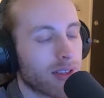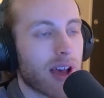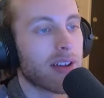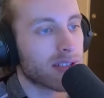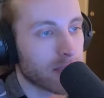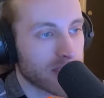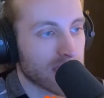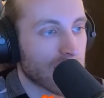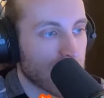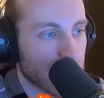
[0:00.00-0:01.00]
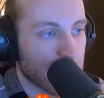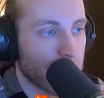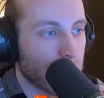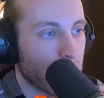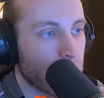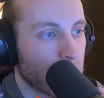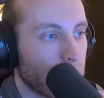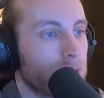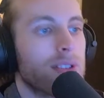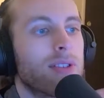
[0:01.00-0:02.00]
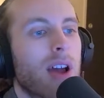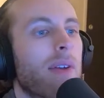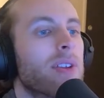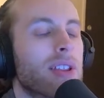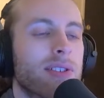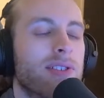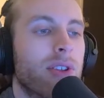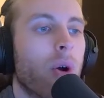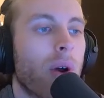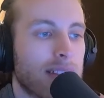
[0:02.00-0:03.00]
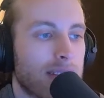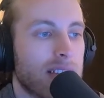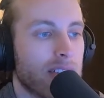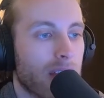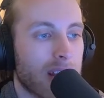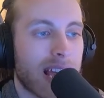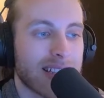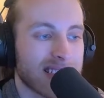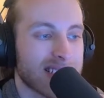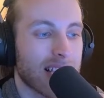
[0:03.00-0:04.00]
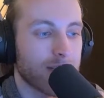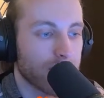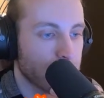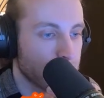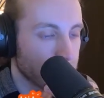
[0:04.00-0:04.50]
1,000%. I feel like there's no way that these are not successful,